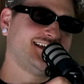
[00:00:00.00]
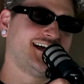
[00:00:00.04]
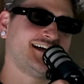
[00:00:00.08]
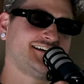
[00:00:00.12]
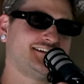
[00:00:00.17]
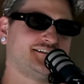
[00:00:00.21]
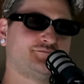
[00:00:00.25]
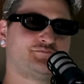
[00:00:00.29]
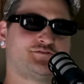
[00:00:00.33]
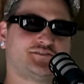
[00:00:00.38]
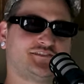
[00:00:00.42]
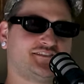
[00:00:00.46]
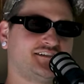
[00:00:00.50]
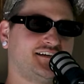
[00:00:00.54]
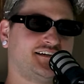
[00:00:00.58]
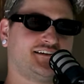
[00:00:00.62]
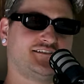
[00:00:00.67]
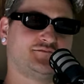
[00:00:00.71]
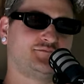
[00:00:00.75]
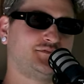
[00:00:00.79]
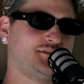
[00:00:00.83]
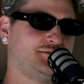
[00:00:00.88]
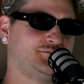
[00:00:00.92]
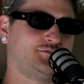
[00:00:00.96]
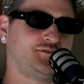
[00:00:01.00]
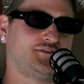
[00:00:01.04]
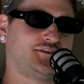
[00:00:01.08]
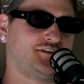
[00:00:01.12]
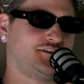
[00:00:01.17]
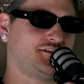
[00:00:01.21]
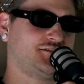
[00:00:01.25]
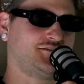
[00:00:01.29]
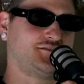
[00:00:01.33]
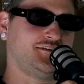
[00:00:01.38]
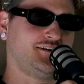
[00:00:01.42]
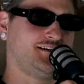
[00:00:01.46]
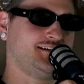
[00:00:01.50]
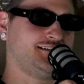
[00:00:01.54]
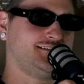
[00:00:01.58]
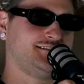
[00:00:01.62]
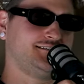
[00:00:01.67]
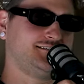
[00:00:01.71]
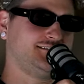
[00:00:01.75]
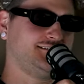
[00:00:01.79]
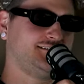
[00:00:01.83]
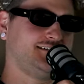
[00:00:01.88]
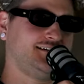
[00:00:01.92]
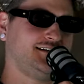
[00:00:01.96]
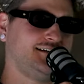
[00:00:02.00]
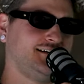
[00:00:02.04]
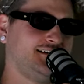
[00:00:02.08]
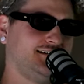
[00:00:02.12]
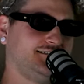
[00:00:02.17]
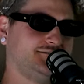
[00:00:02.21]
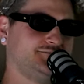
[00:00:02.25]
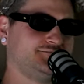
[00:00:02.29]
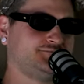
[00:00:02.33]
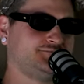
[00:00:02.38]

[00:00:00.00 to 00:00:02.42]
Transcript: Ninety percent of people are great. Yeah, yeah. but